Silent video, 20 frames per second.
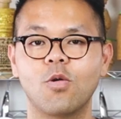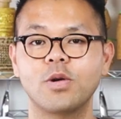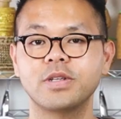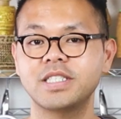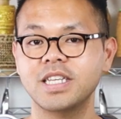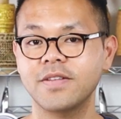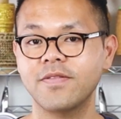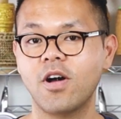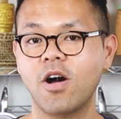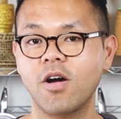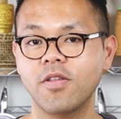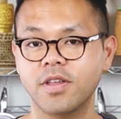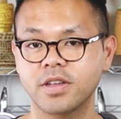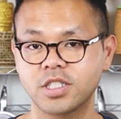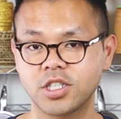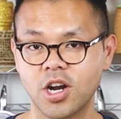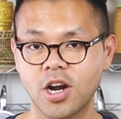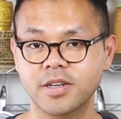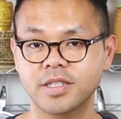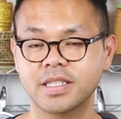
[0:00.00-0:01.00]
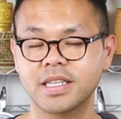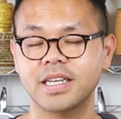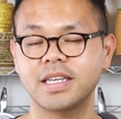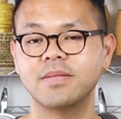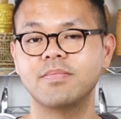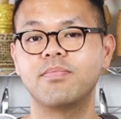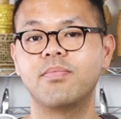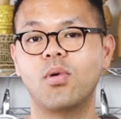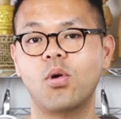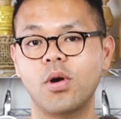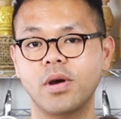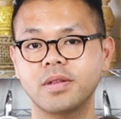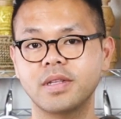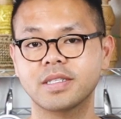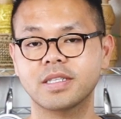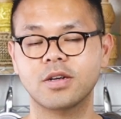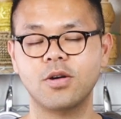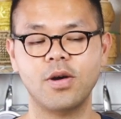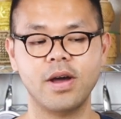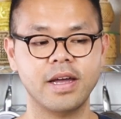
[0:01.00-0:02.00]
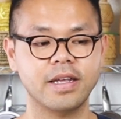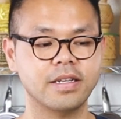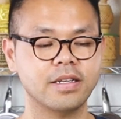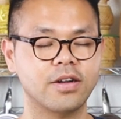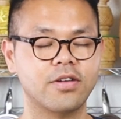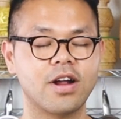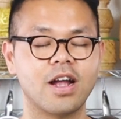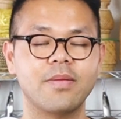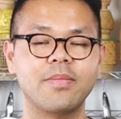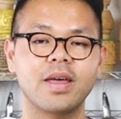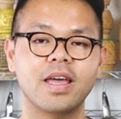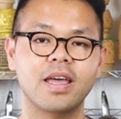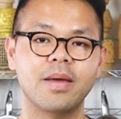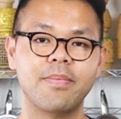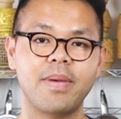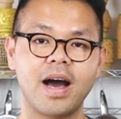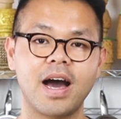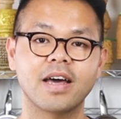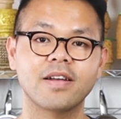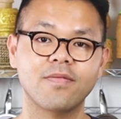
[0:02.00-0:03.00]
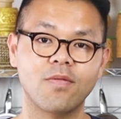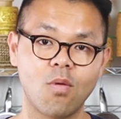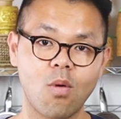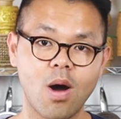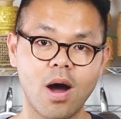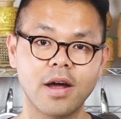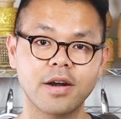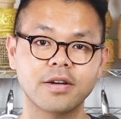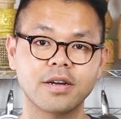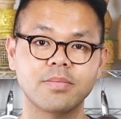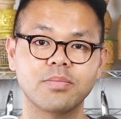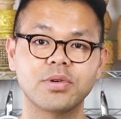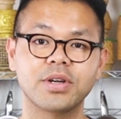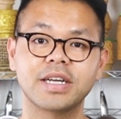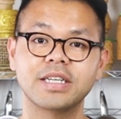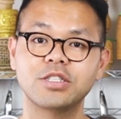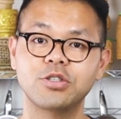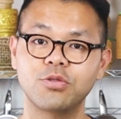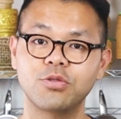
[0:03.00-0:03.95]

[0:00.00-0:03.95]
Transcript: Once you have all the char skin boiled, let's go ahead and grab a pot of water and bring it